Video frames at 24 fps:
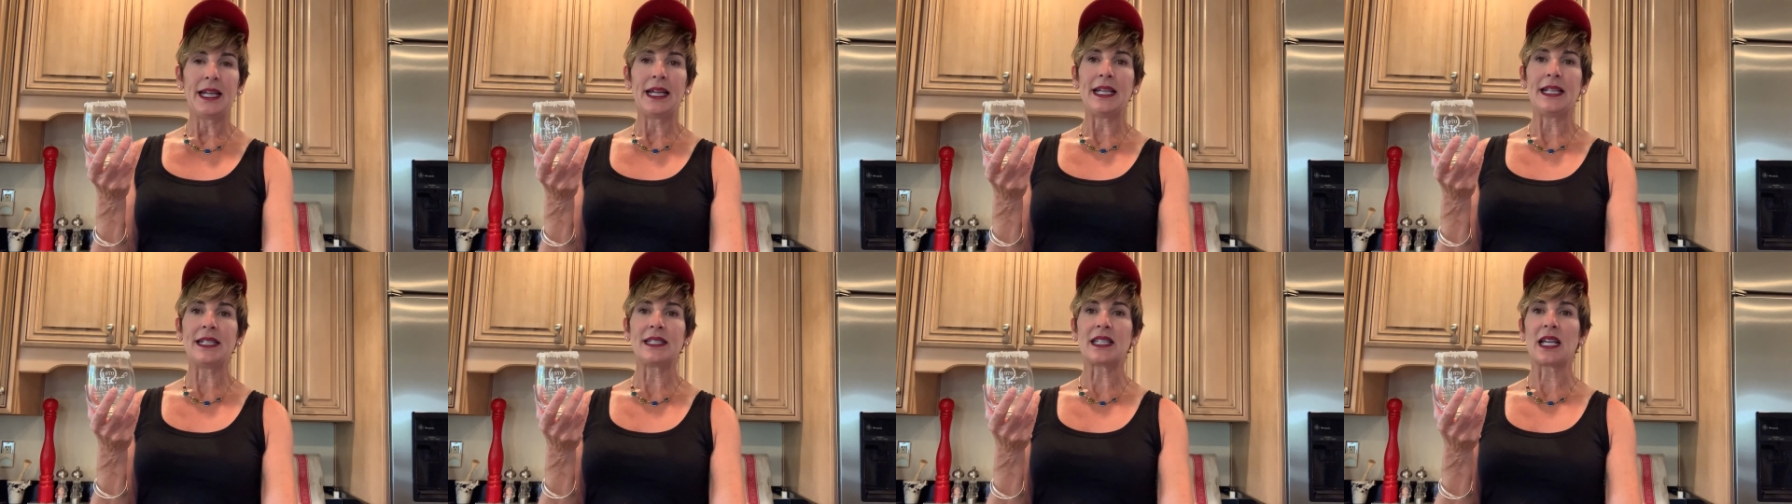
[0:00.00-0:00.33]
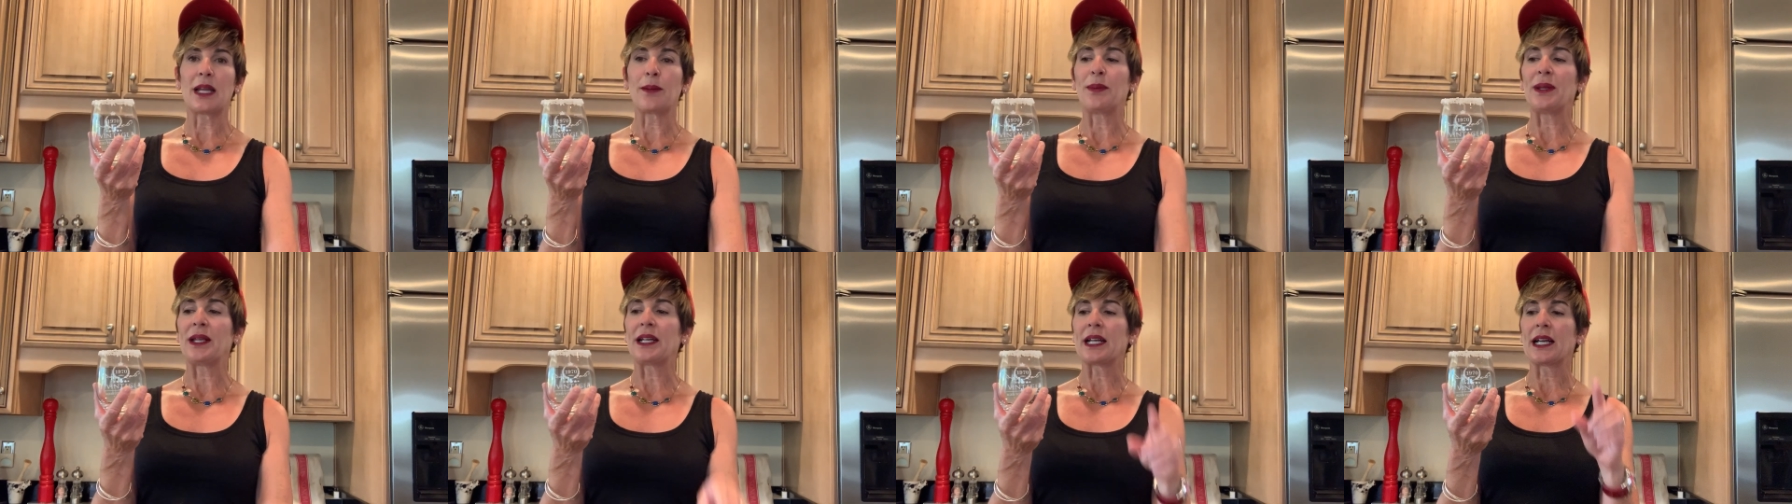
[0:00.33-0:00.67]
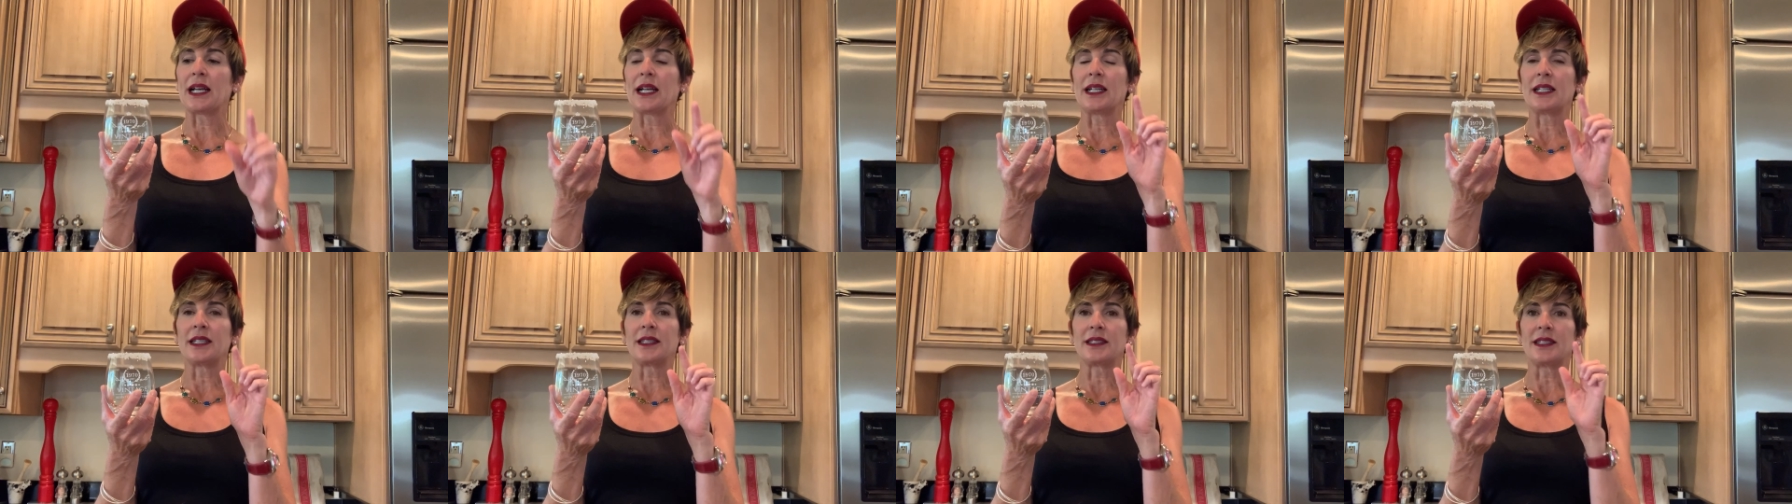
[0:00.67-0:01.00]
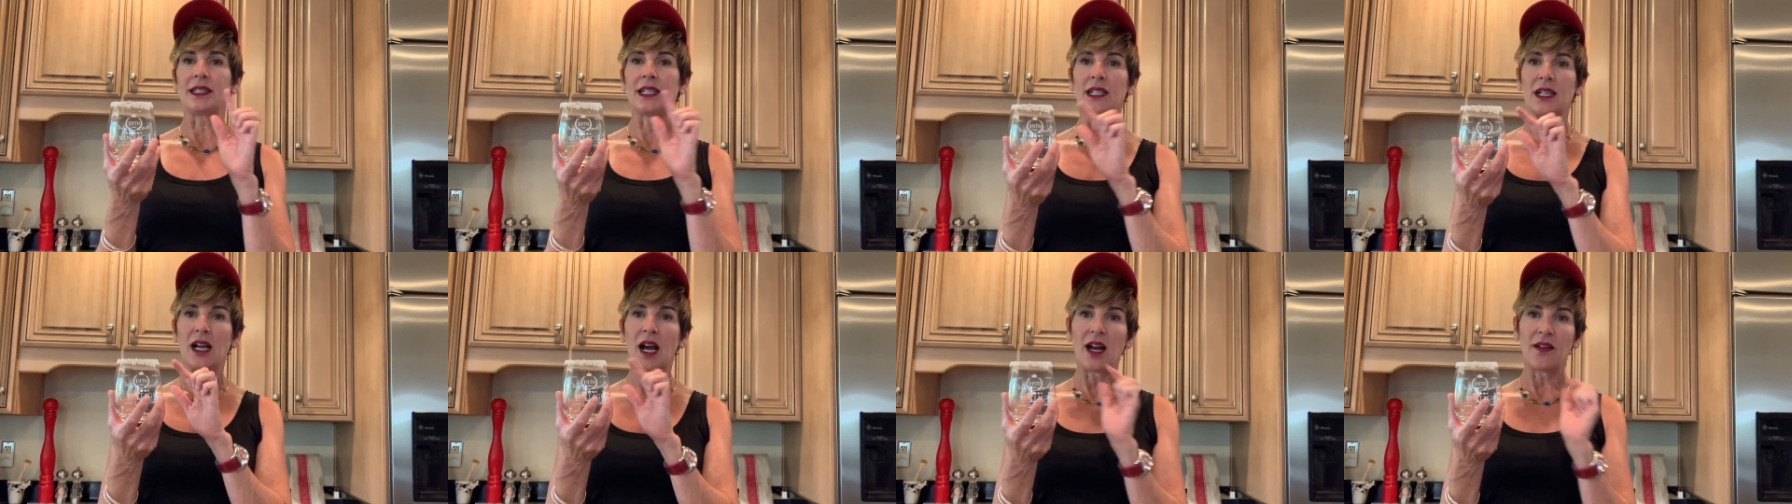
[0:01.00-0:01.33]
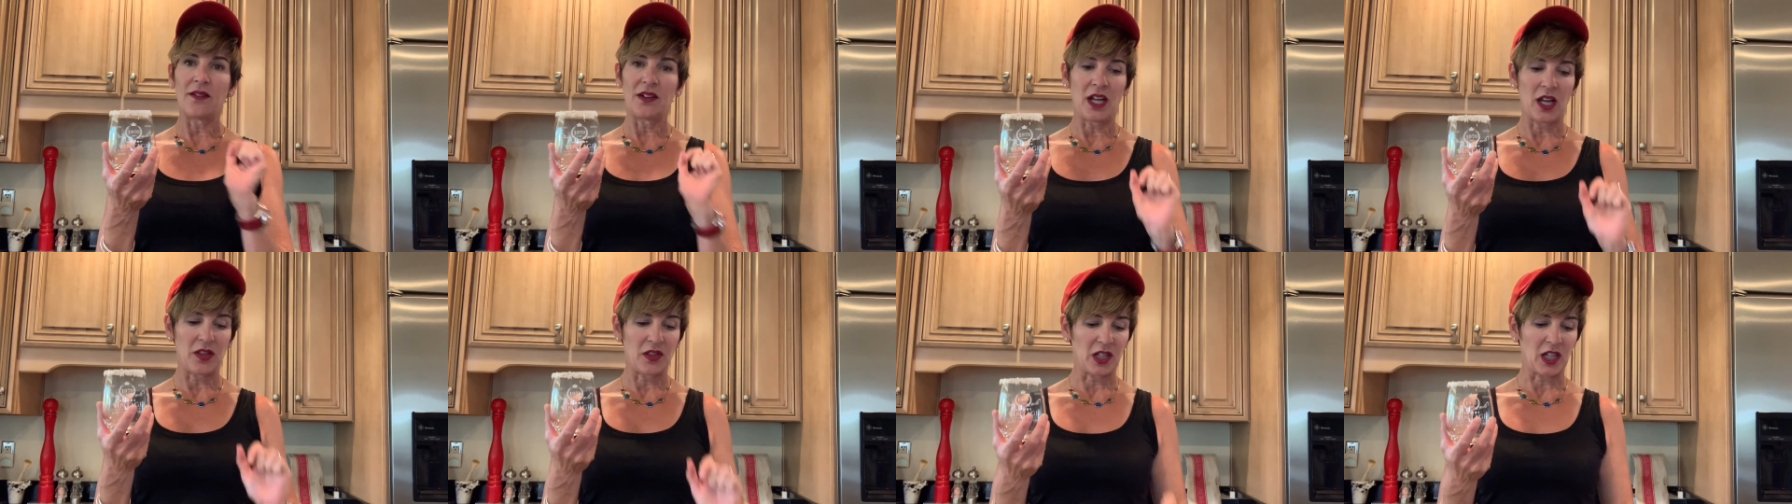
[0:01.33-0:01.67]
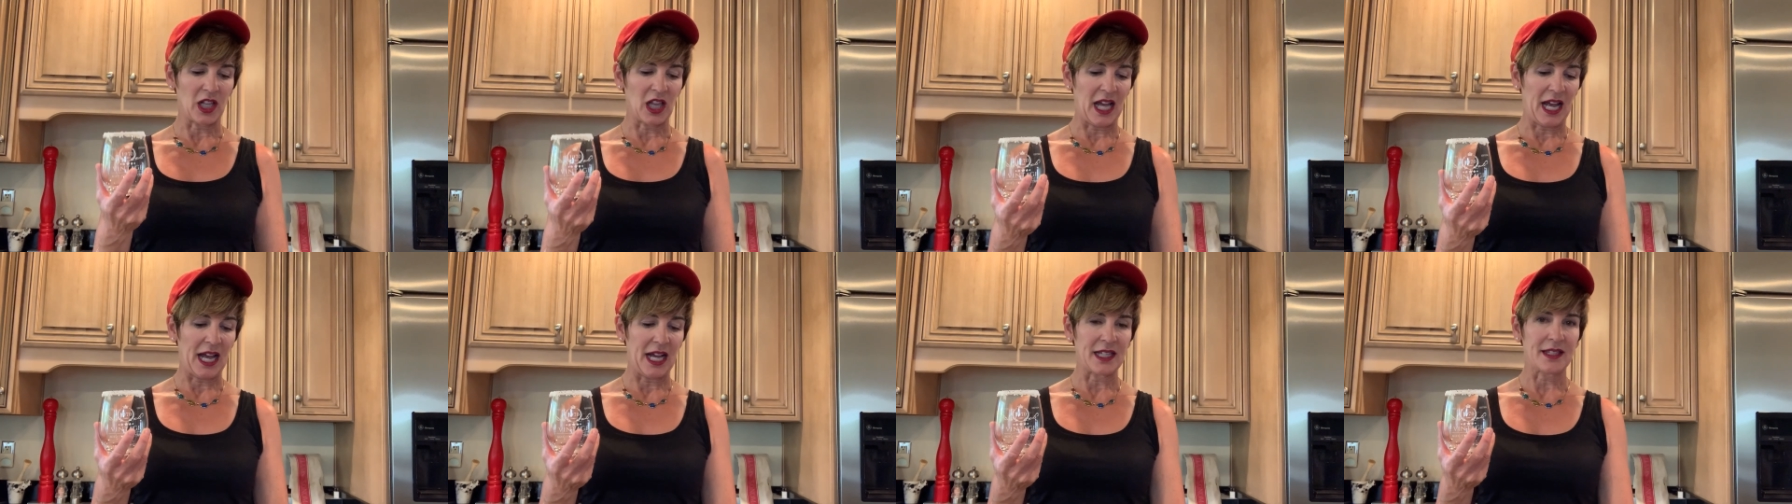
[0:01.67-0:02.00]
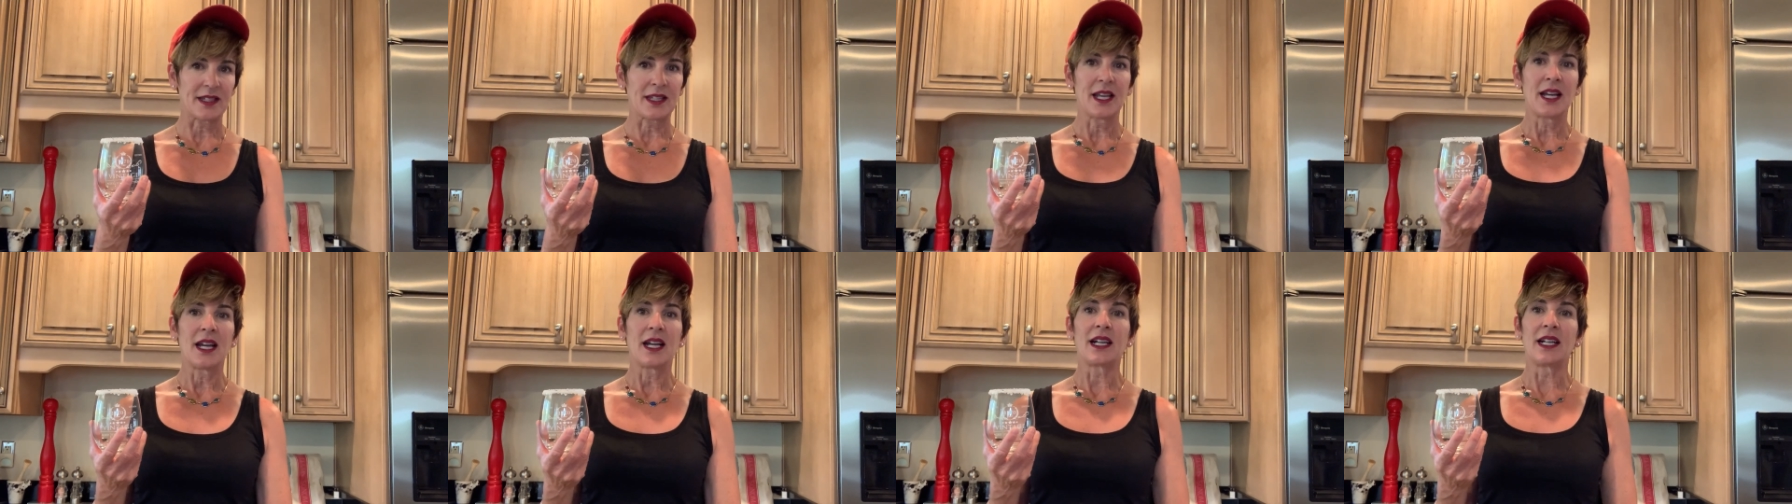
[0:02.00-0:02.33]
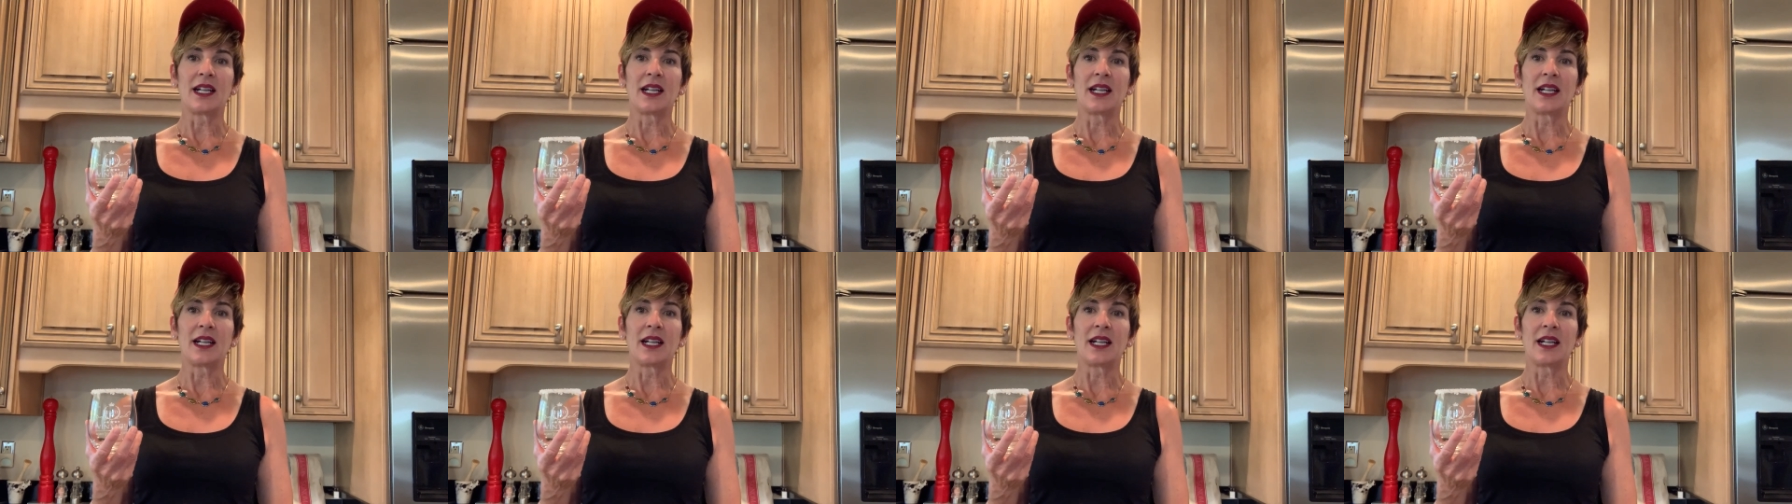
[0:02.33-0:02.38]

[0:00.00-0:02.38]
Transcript: He said because the agave on the glass